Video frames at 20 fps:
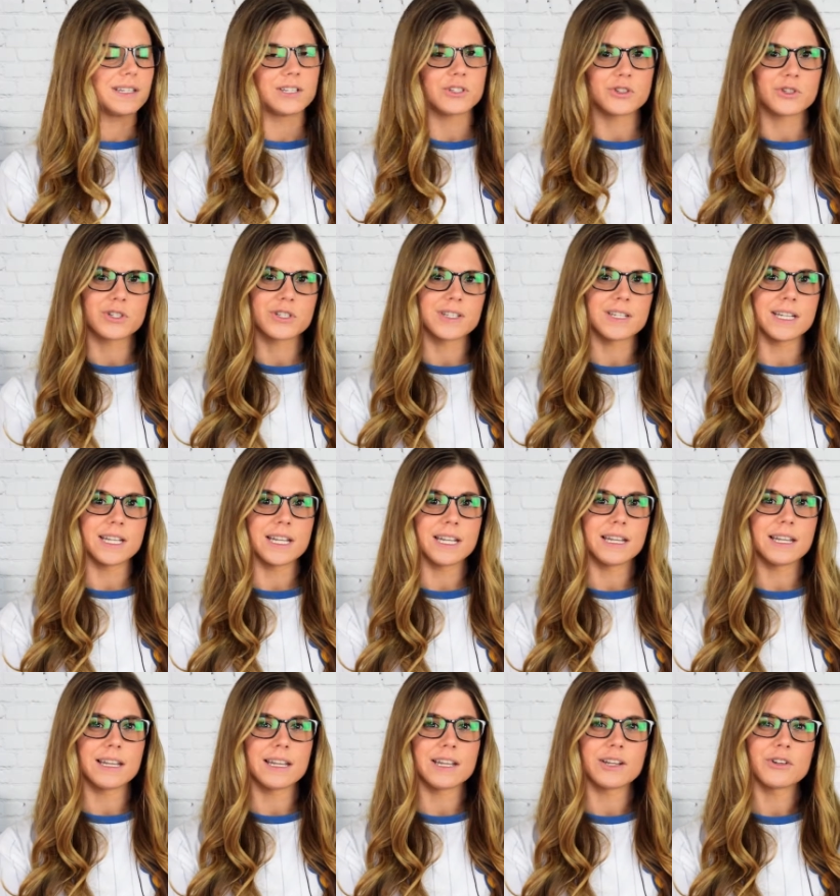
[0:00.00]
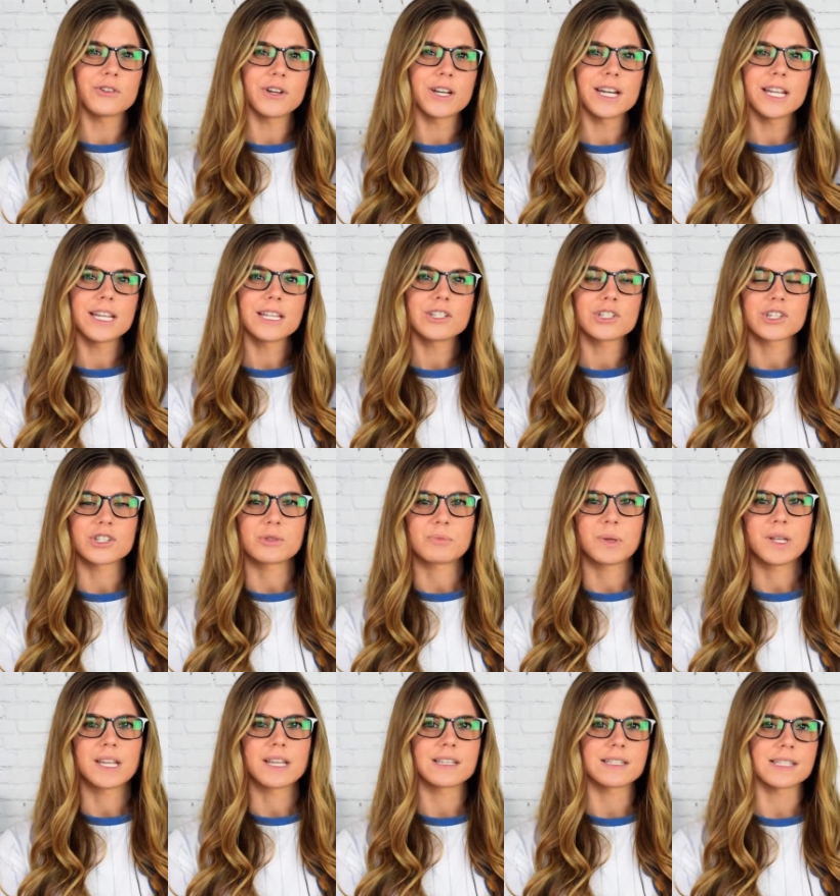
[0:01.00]
interesting ingredient just
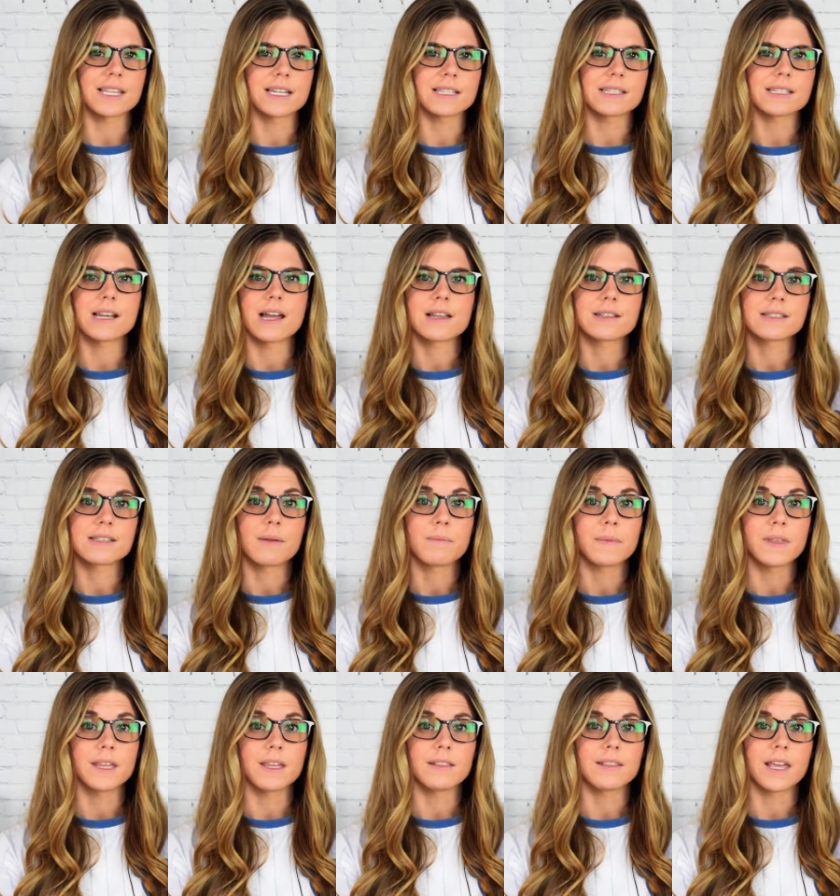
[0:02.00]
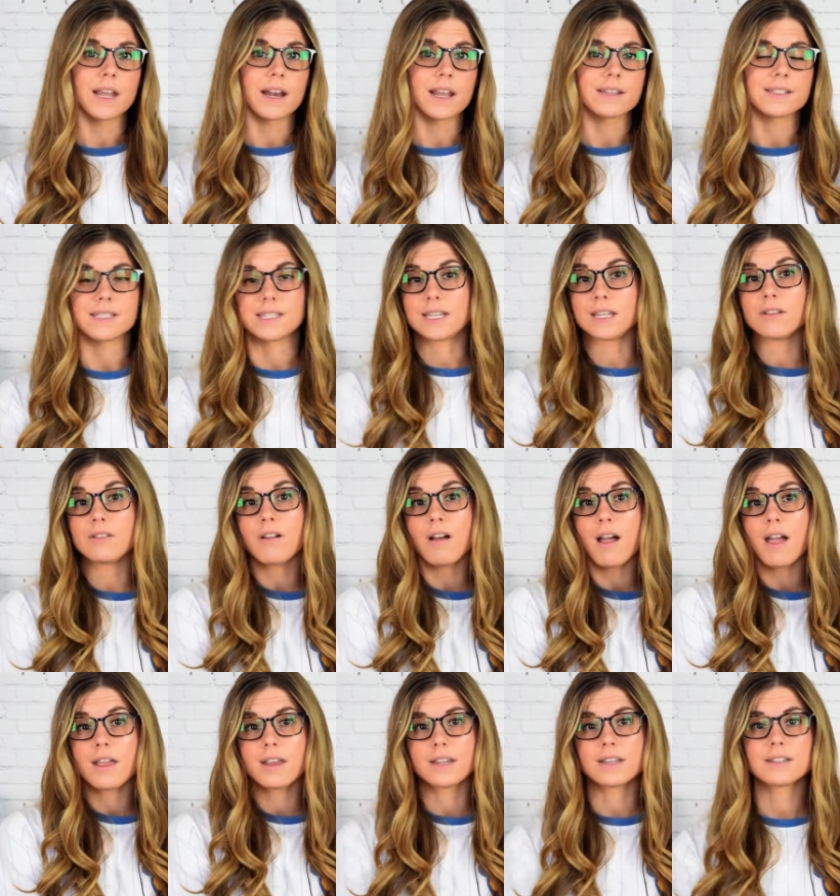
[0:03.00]
because that's not something that I see a
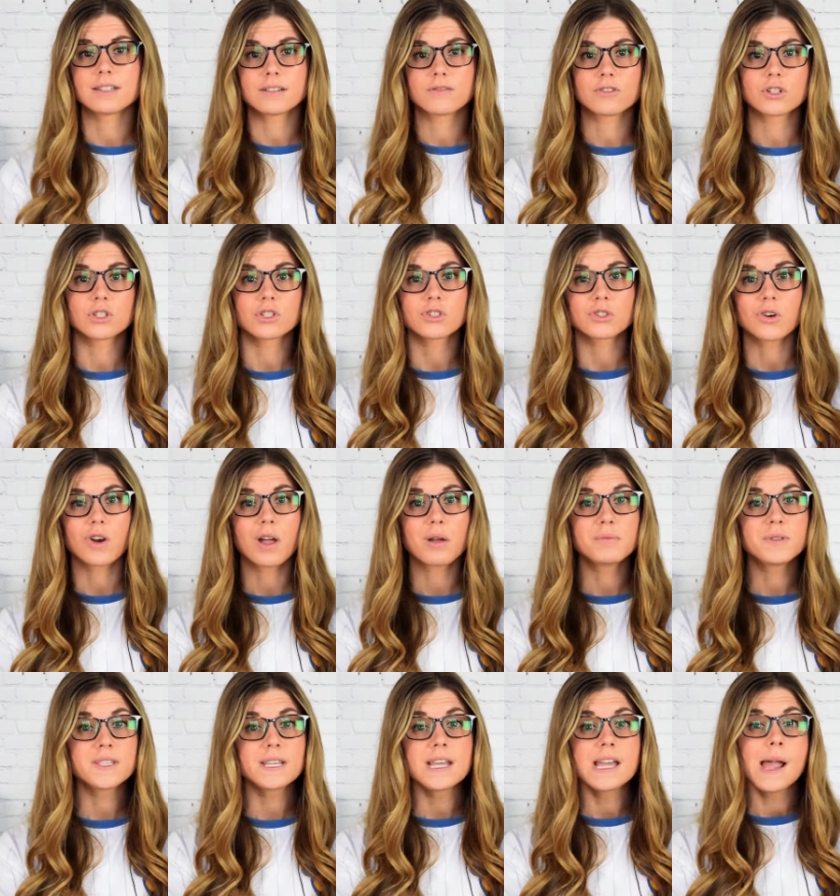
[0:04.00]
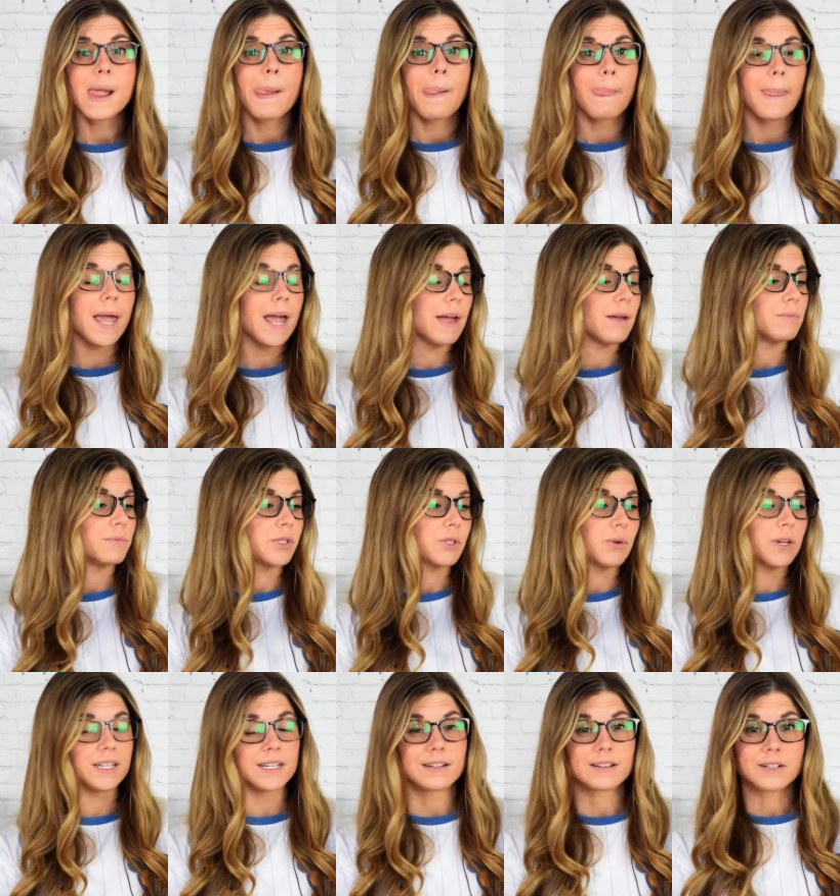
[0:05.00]
lot in different scrubs.
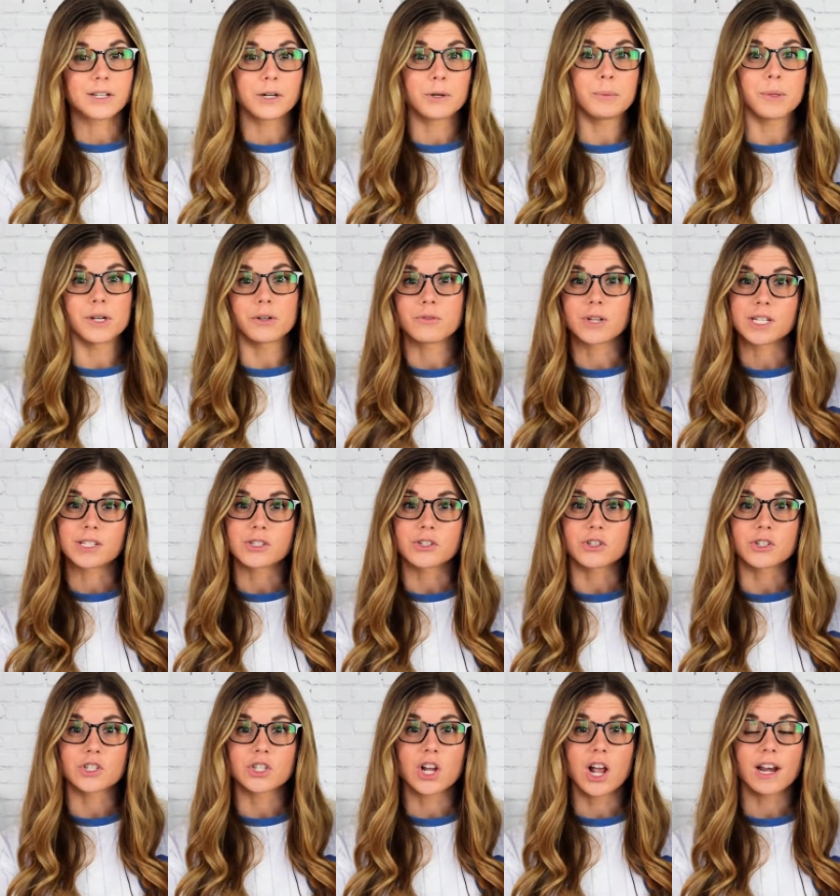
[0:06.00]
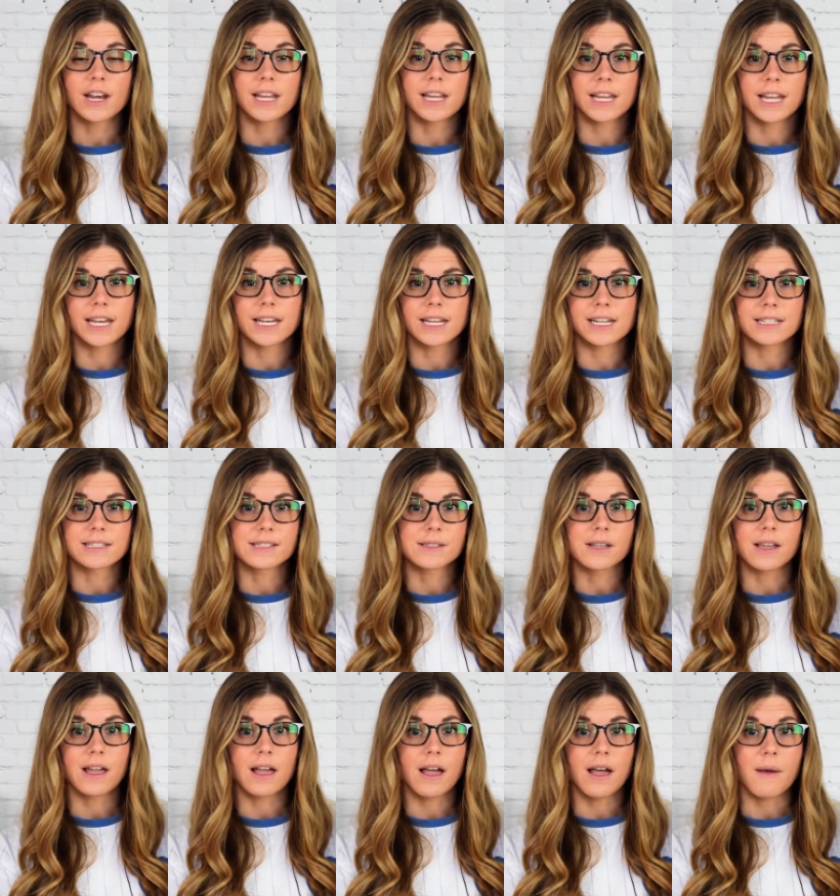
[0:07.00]
So I did a little bit of research on it, and it's
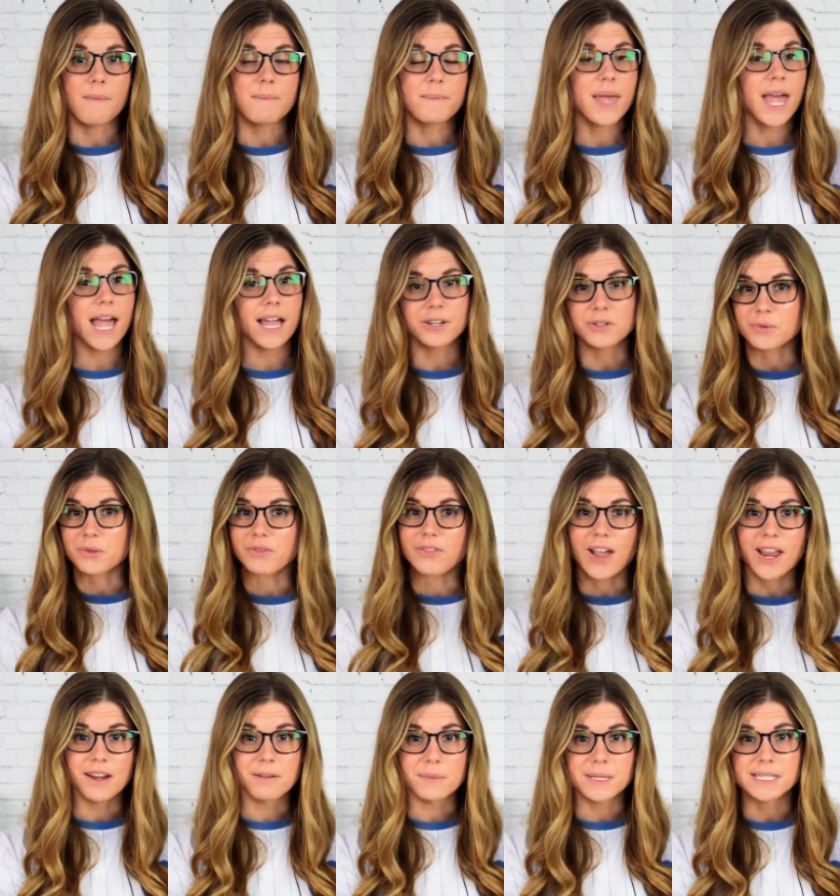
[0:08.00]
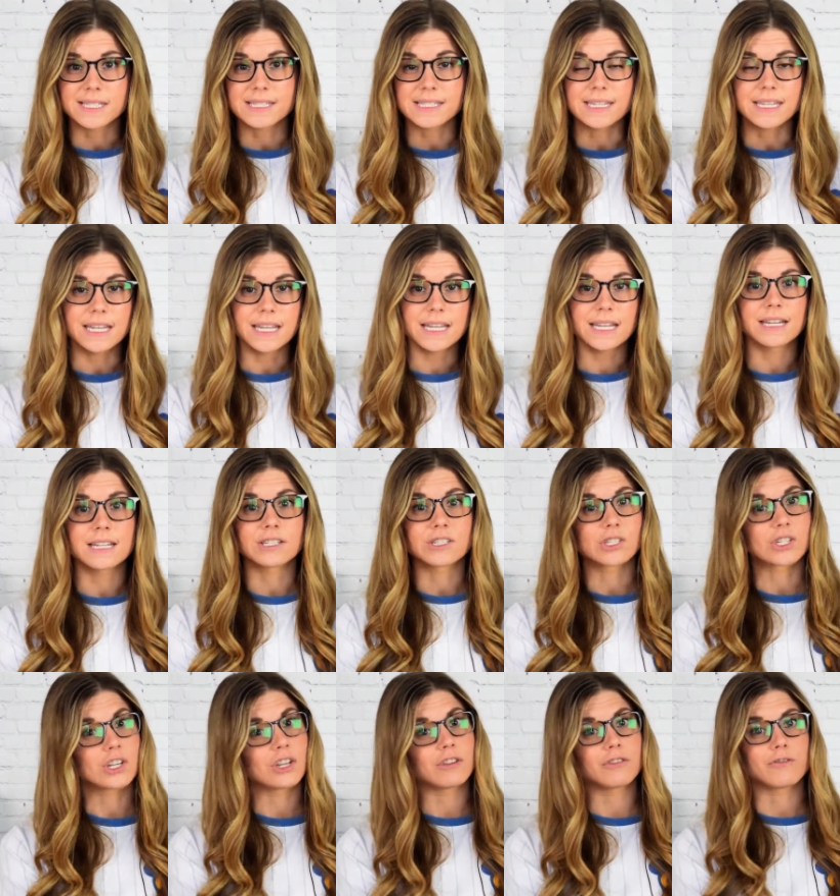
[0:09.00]
packed with vitamin C. It
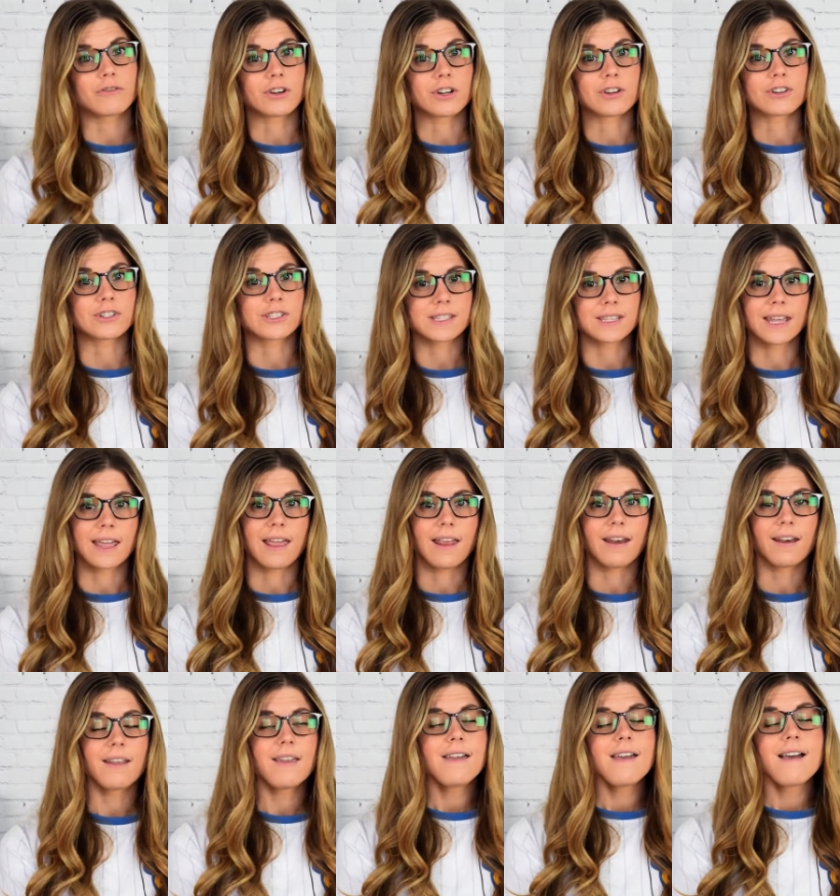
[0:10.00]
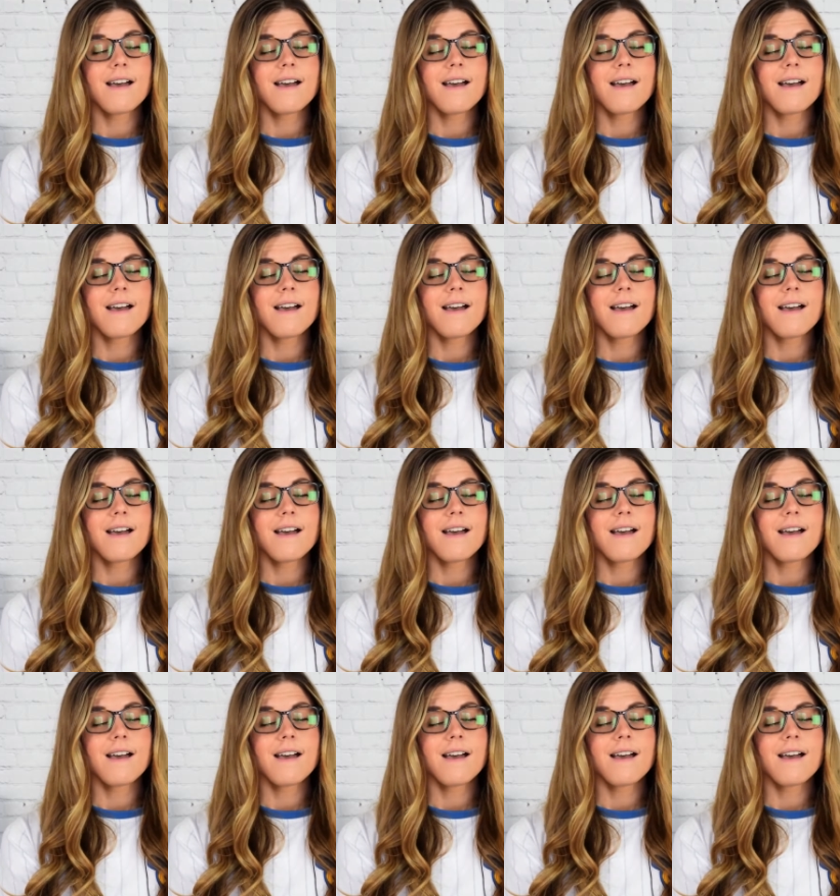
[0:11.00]
is good for your skin.